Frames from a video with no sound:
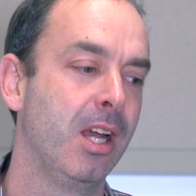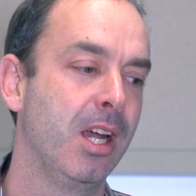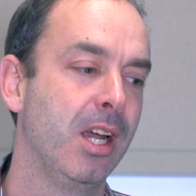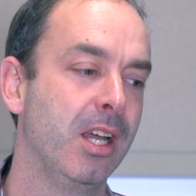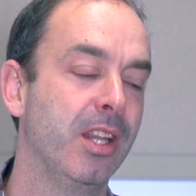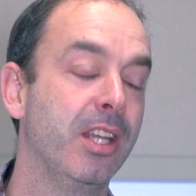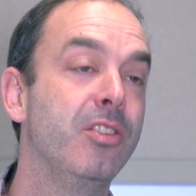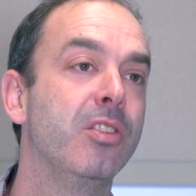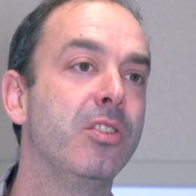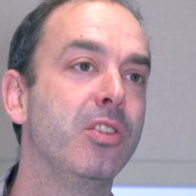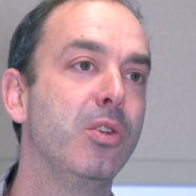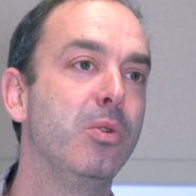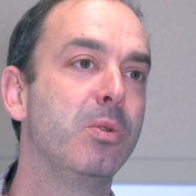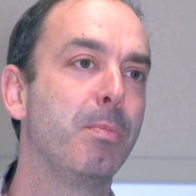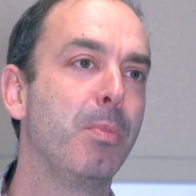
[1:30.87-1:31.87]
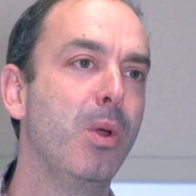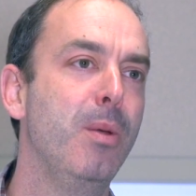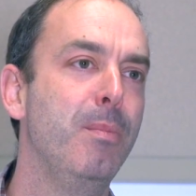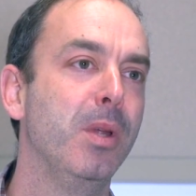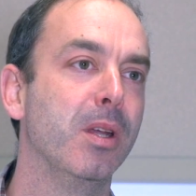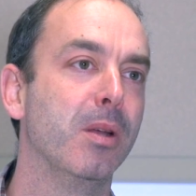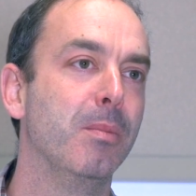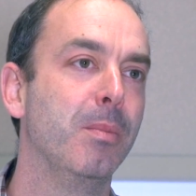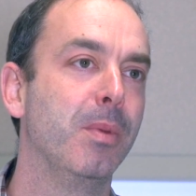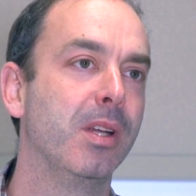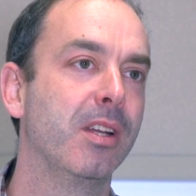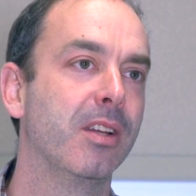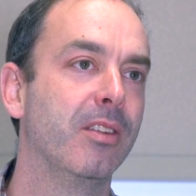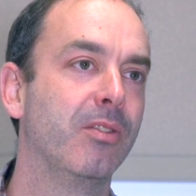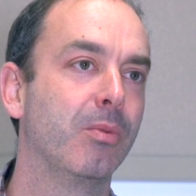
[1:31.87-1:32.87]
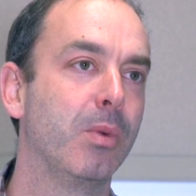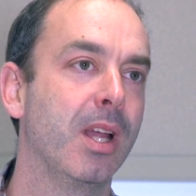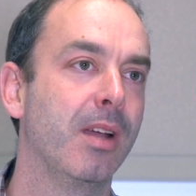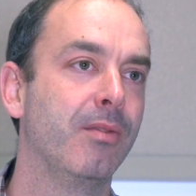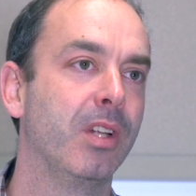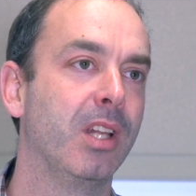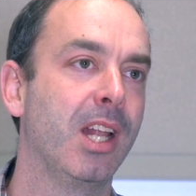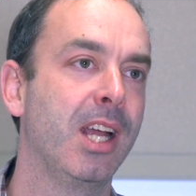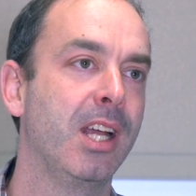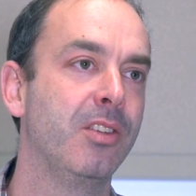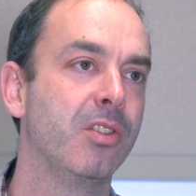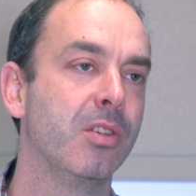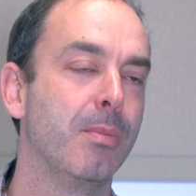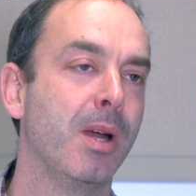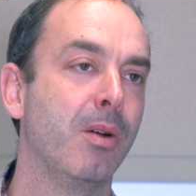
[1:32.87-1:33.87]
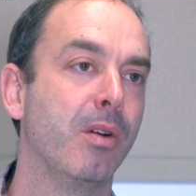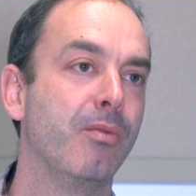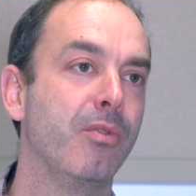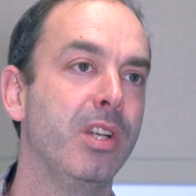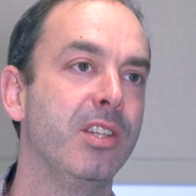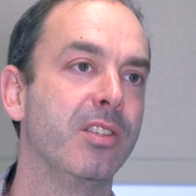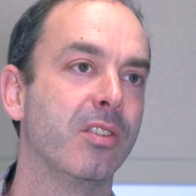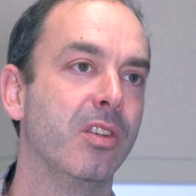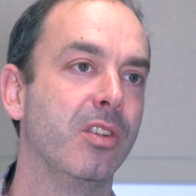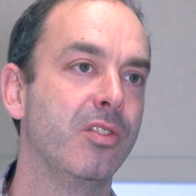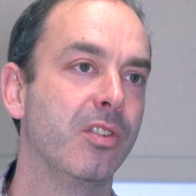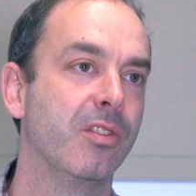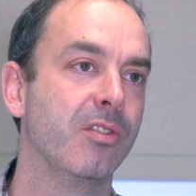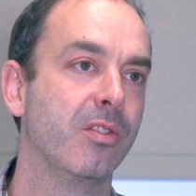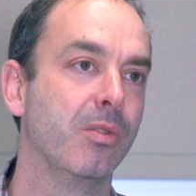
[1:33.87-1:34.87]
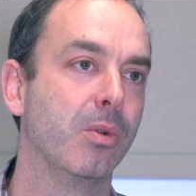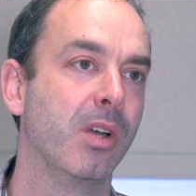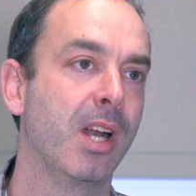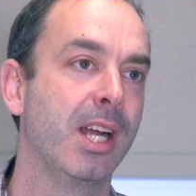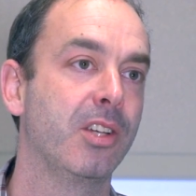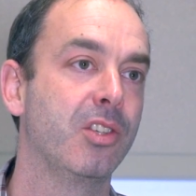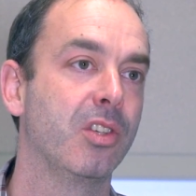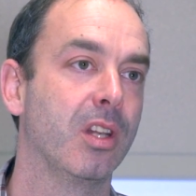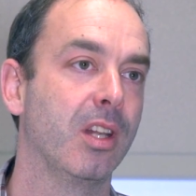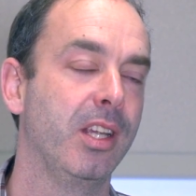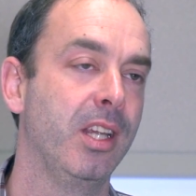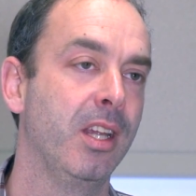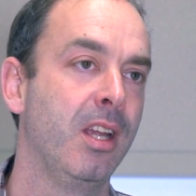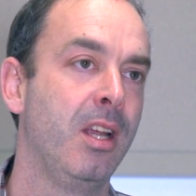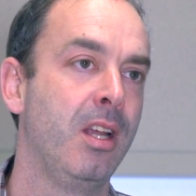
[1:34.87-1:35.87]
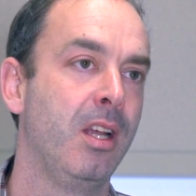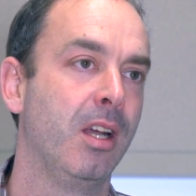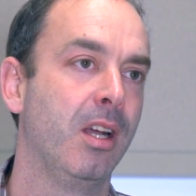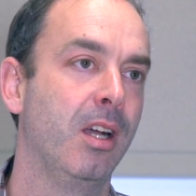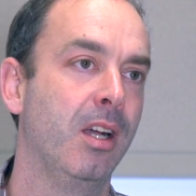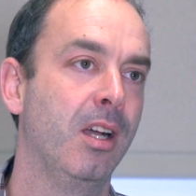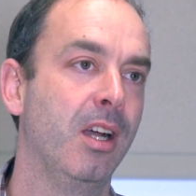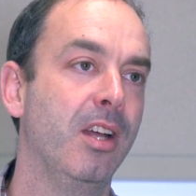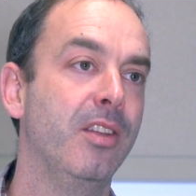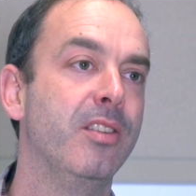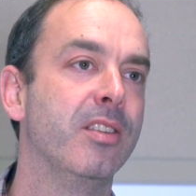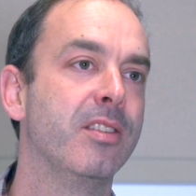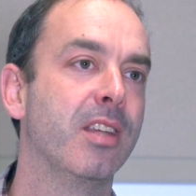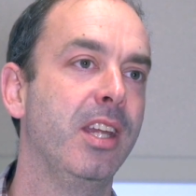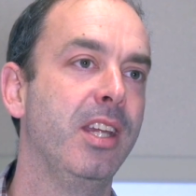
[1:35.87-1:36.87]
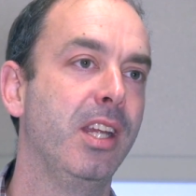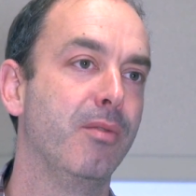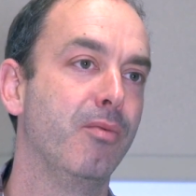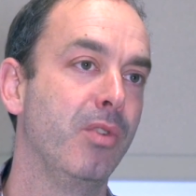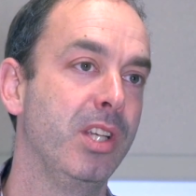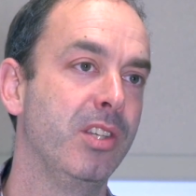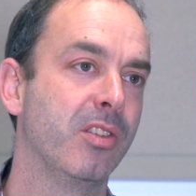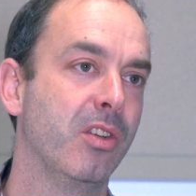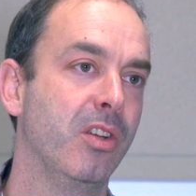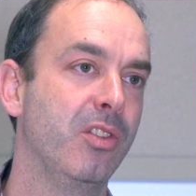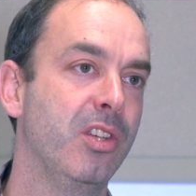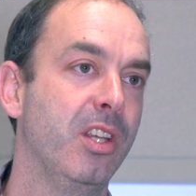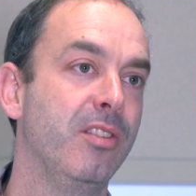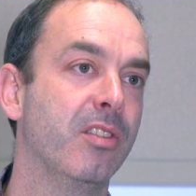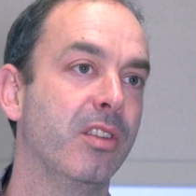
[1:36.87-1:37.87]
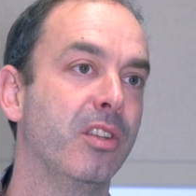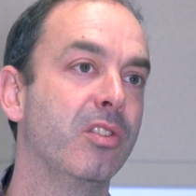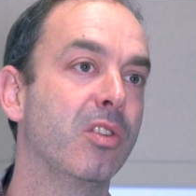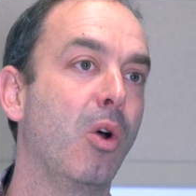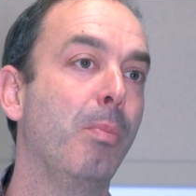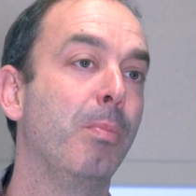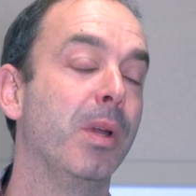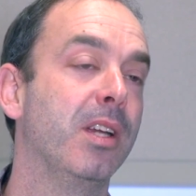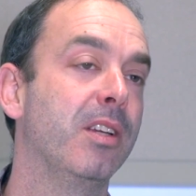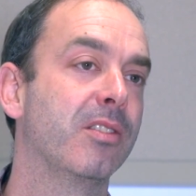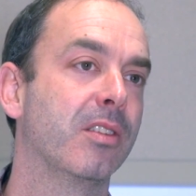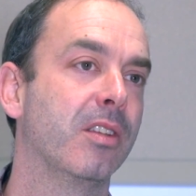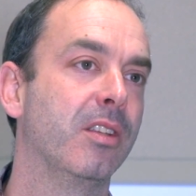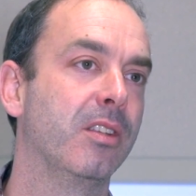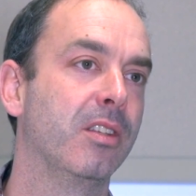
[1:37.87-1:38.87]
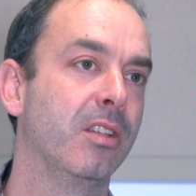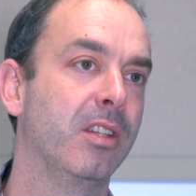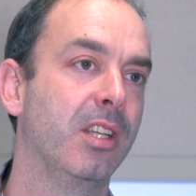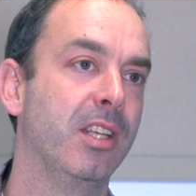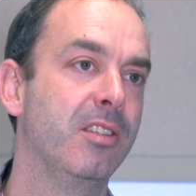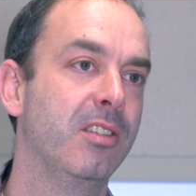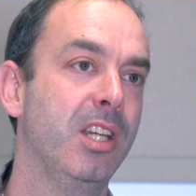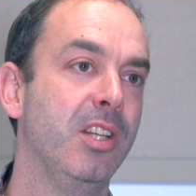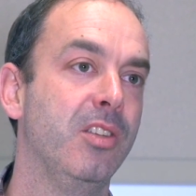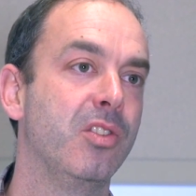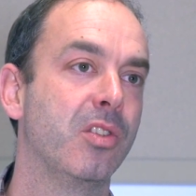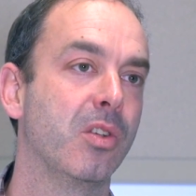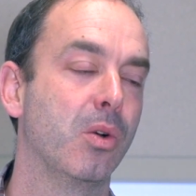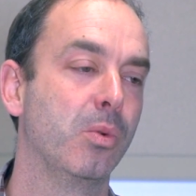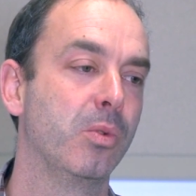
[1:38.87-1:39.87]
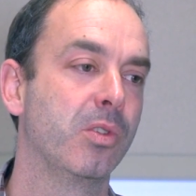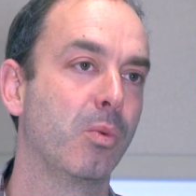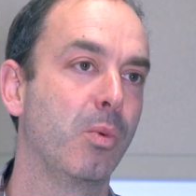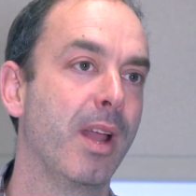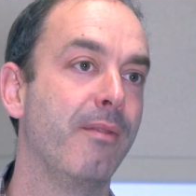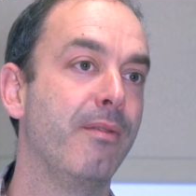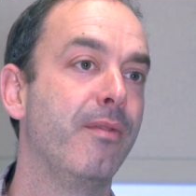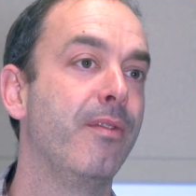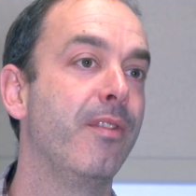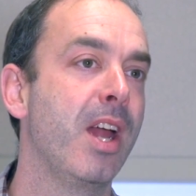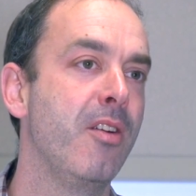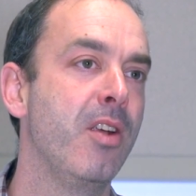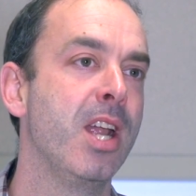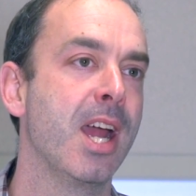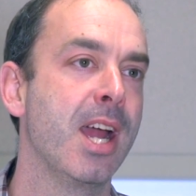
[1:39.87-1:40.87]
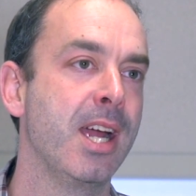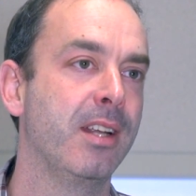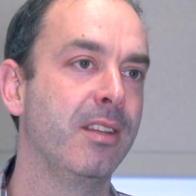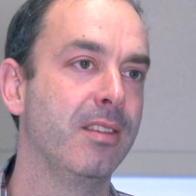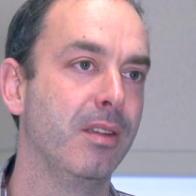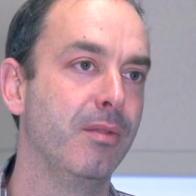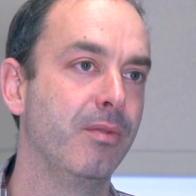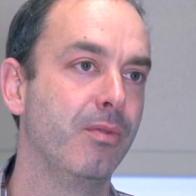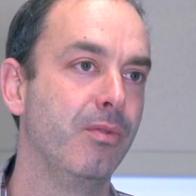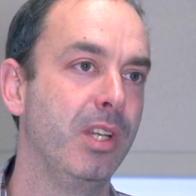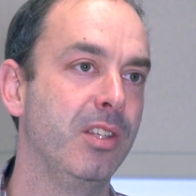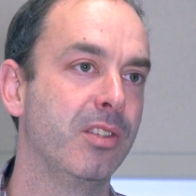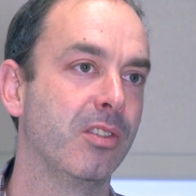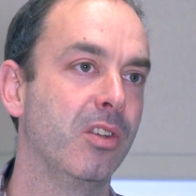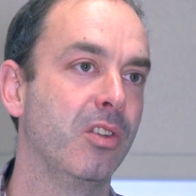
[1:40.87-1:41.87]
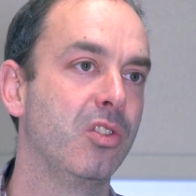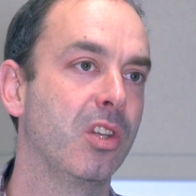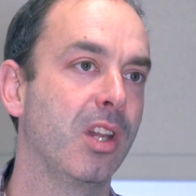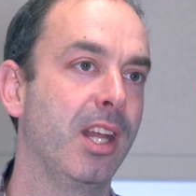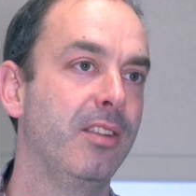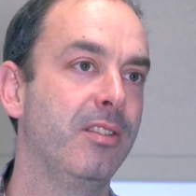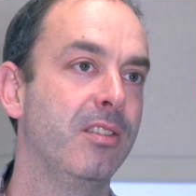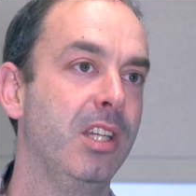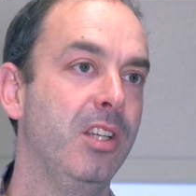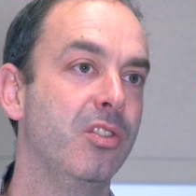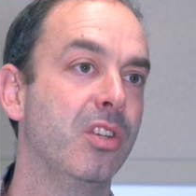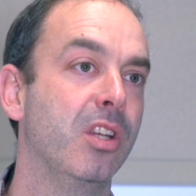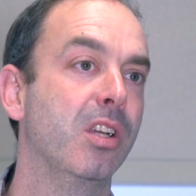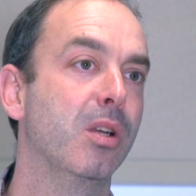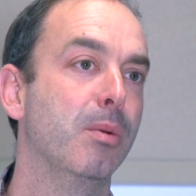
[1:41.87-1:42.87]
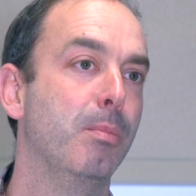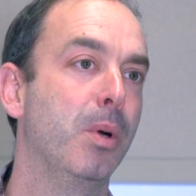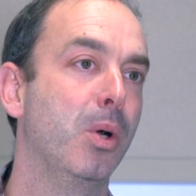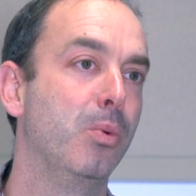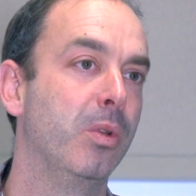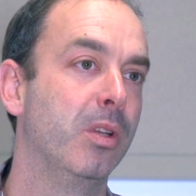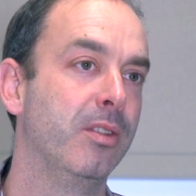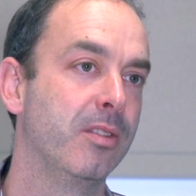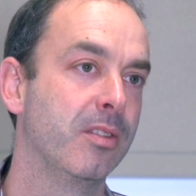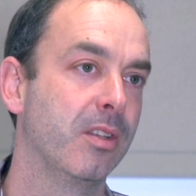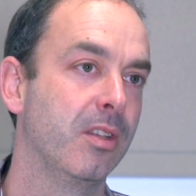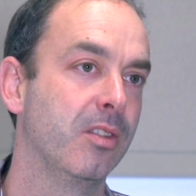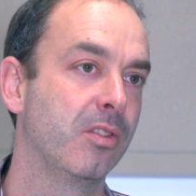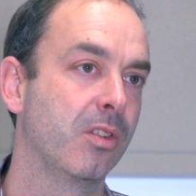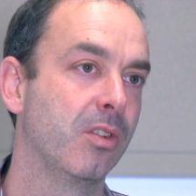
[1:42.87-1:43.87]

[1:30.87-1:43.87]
Uh, they should choose Birmingham because we have a large amount of researchers who are actually uh, undertaking research into the topics that, that they teach. So, so we have a very active research-led teaching component to this